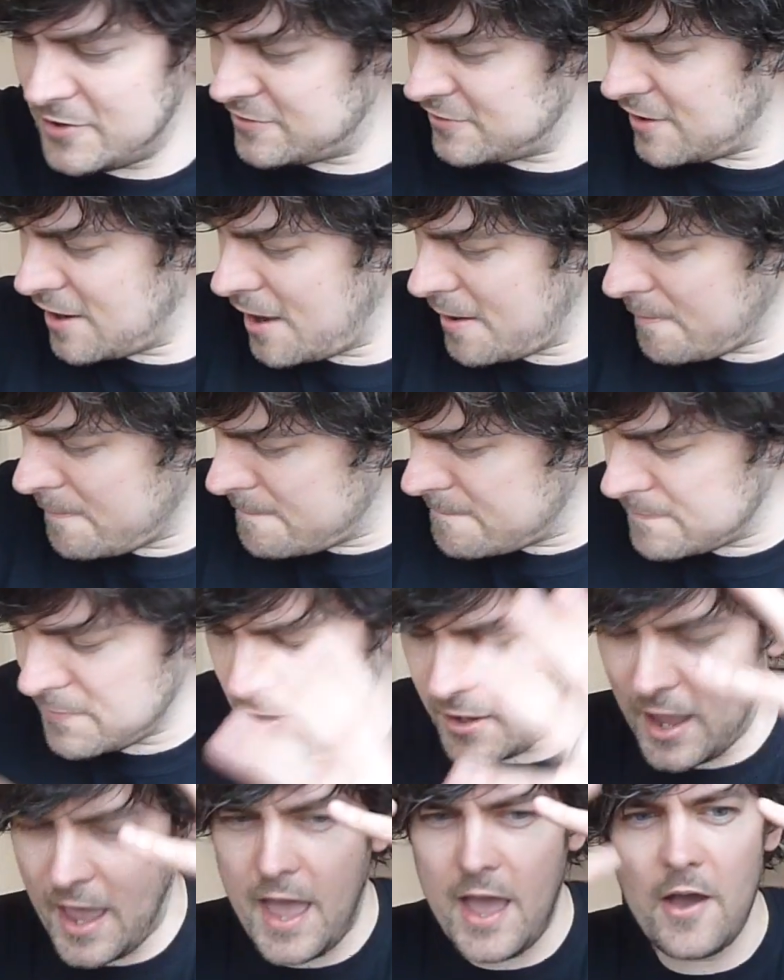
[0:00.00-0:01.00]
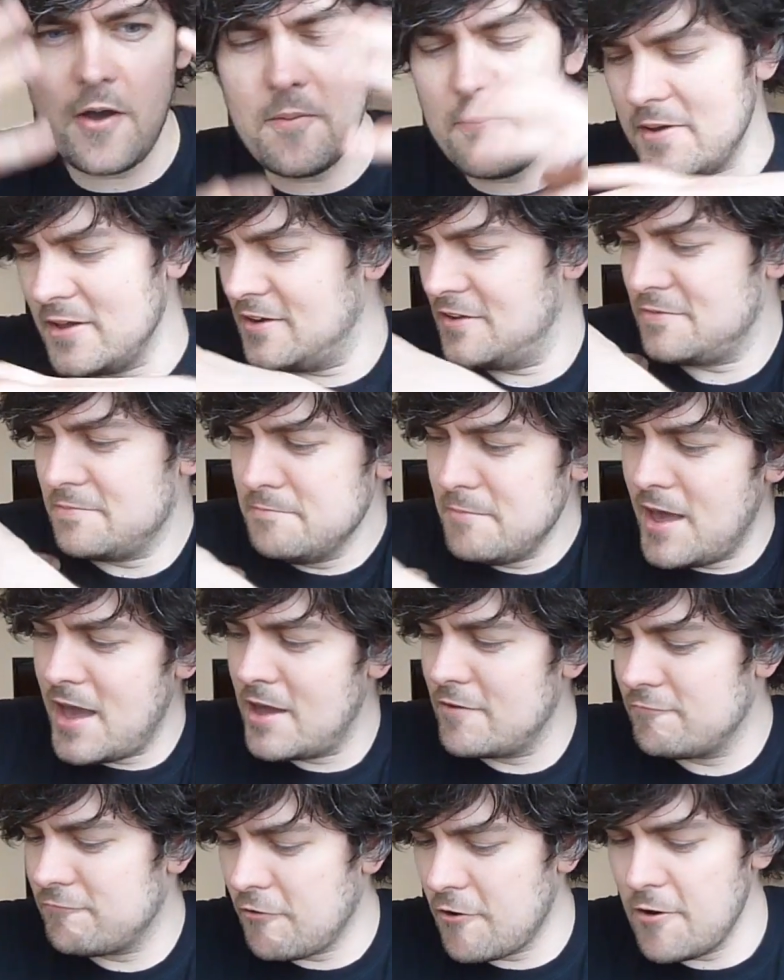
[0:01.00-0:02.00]
these like a helmet and this
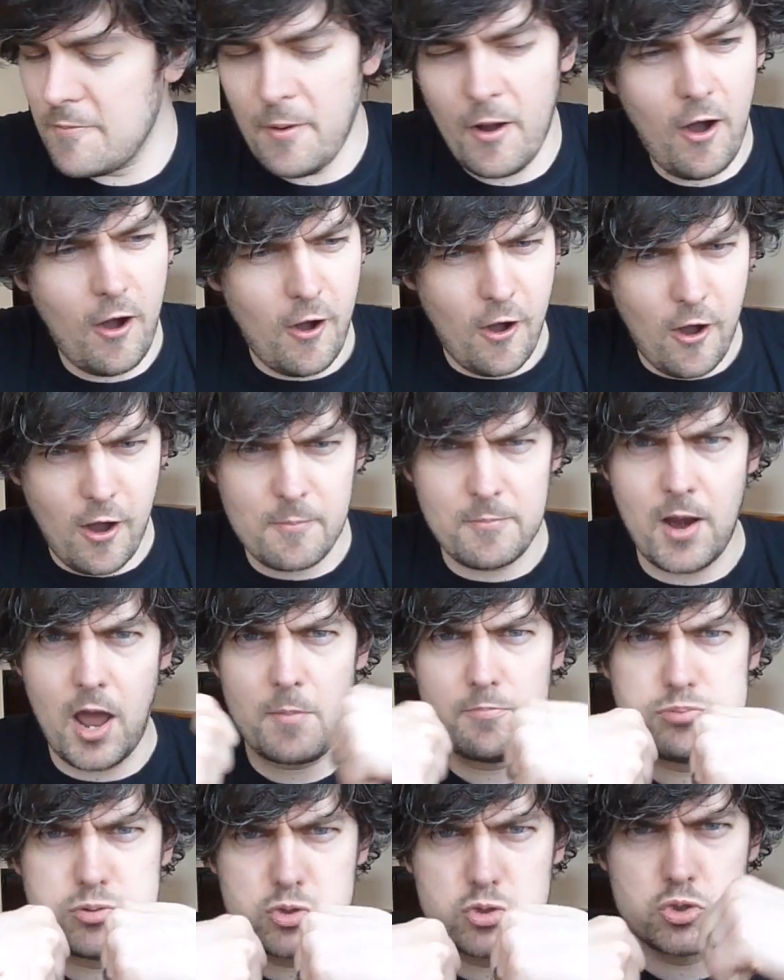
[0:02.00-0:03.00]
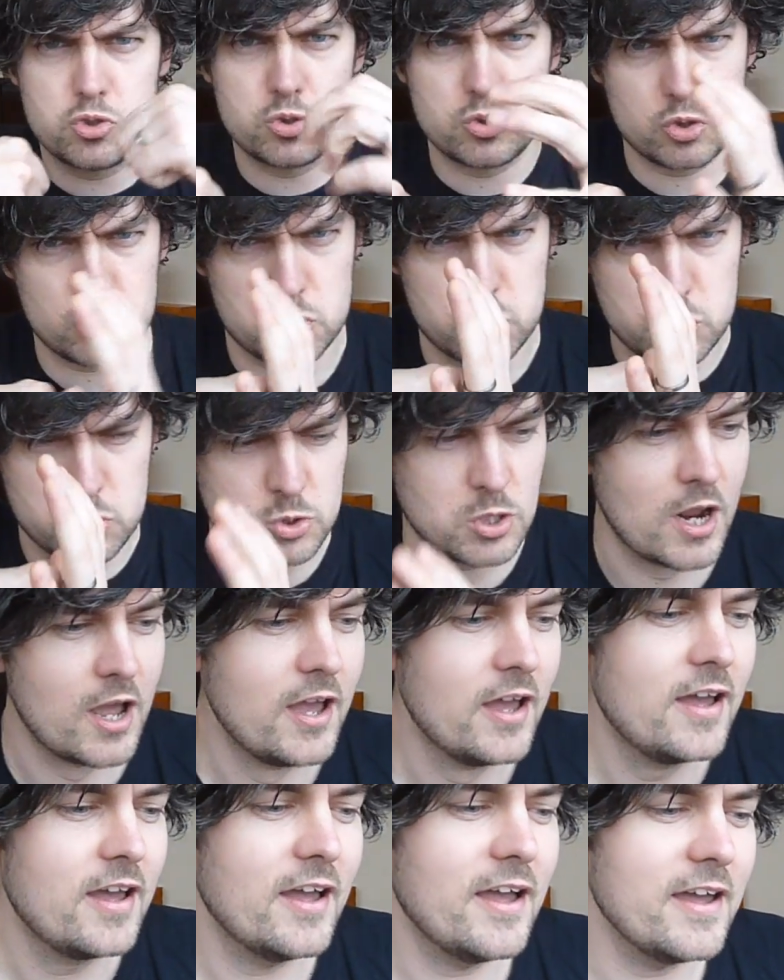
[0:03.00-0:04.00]
mad robot arm, like,
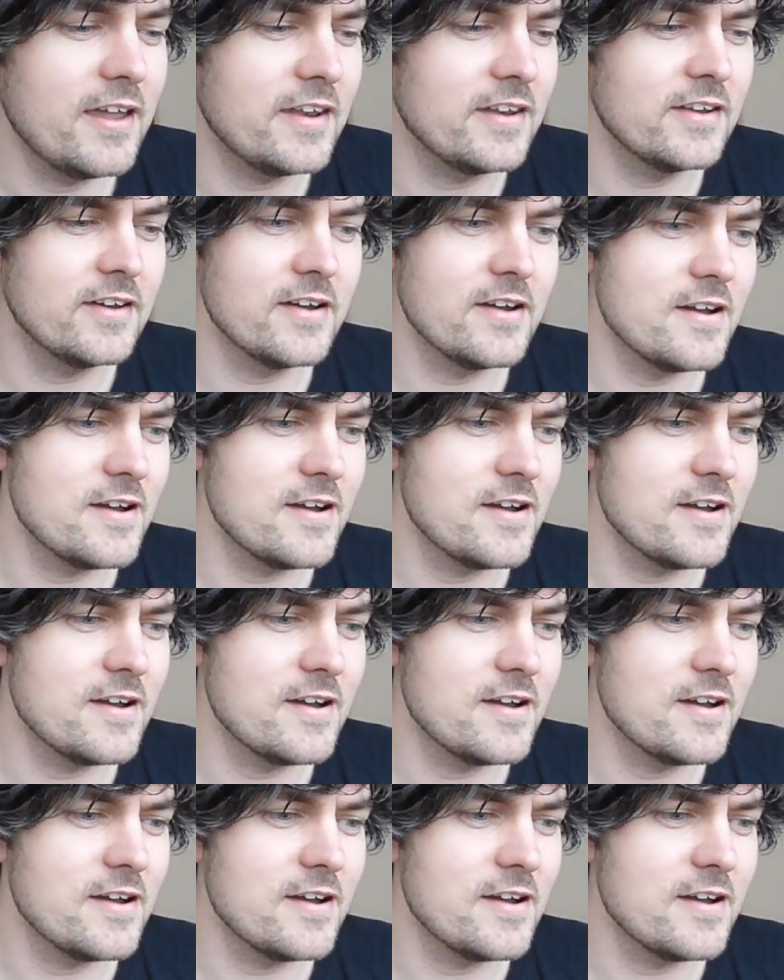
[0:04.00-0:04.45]
and